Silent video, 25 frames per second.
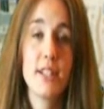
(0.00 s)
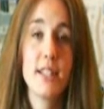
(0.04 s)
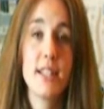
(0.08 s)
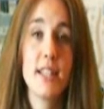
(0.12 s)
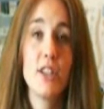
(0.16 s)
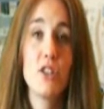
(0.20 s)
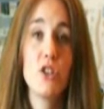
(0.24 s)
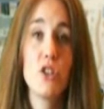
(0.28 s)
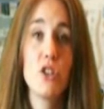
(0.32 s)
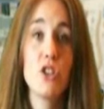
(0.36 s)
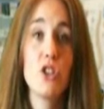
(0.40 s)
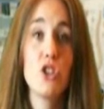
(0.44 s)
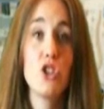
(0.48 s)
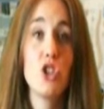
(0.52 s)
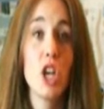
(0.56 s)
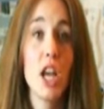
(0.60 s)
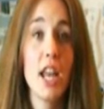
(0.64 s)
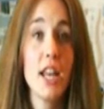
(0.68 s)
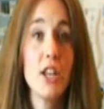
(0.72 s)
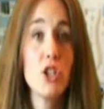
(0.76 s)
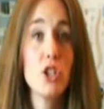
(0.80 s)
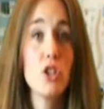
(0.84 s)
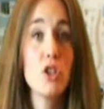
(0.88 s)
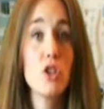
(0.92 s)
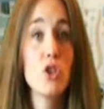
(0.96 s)
such as
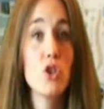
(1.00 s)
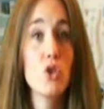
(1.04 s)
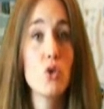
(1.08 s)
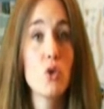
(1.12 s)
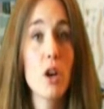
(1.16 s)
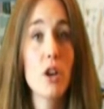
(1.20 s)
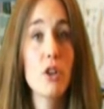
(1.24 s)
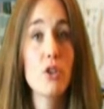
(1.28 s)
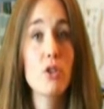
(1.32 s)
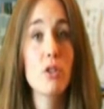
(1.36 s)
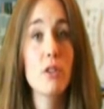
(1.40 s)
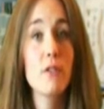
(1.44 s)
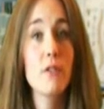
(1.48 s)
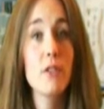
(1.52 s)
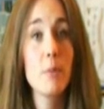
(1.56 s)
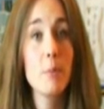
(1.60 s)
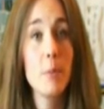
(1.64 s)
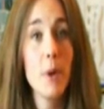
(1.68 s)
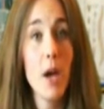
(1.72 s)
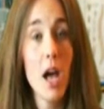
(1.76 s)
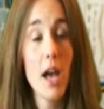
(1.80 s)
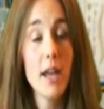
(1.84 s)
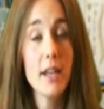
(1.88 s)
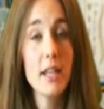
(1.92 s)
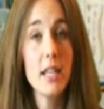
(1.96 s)
change in the structure of the
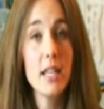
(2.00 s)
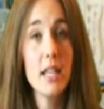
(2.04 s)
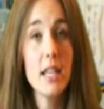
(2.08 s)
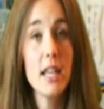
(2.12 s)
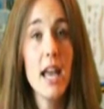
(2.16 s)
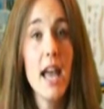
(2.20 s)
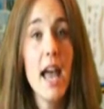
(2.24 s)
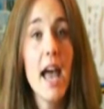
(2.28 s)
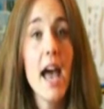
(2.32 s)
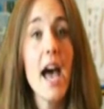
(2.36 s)
body,